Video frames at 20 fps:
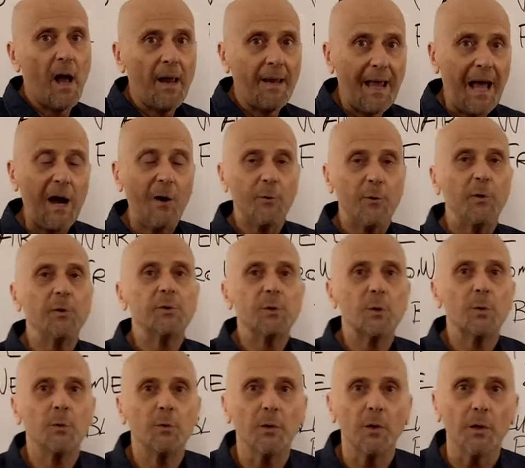allow you
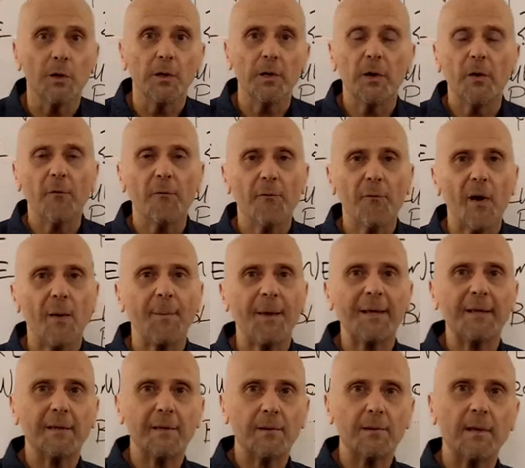to learn from
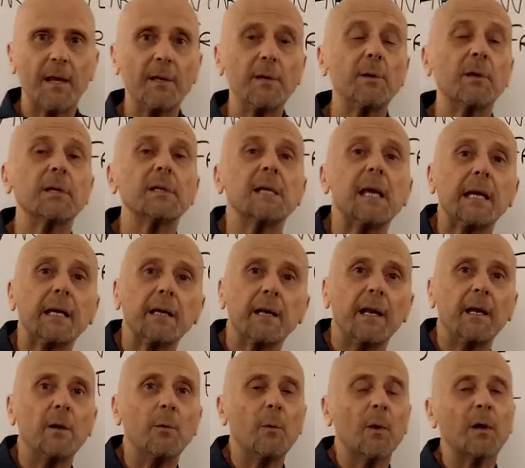it so that you can take it
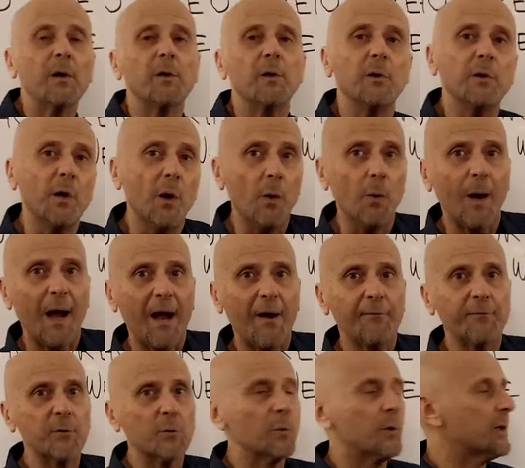anywhere you go
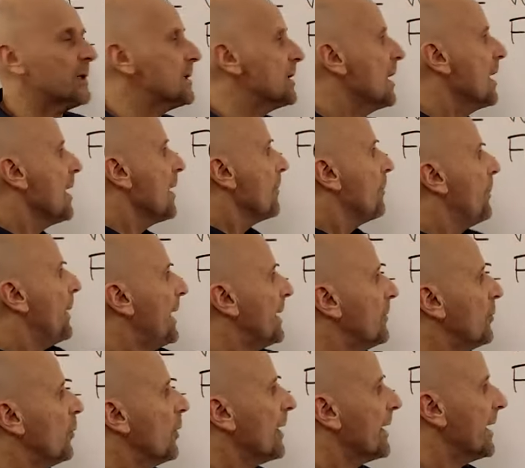afterwards,
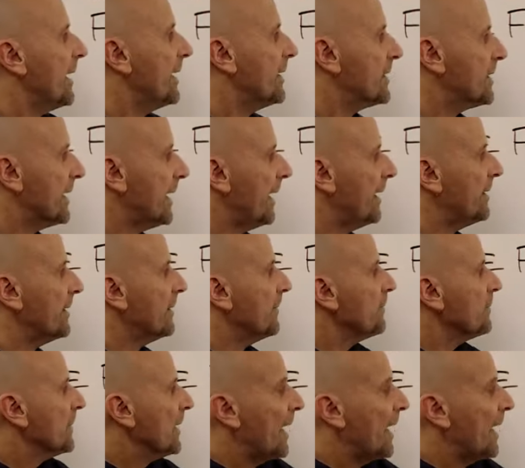but working together.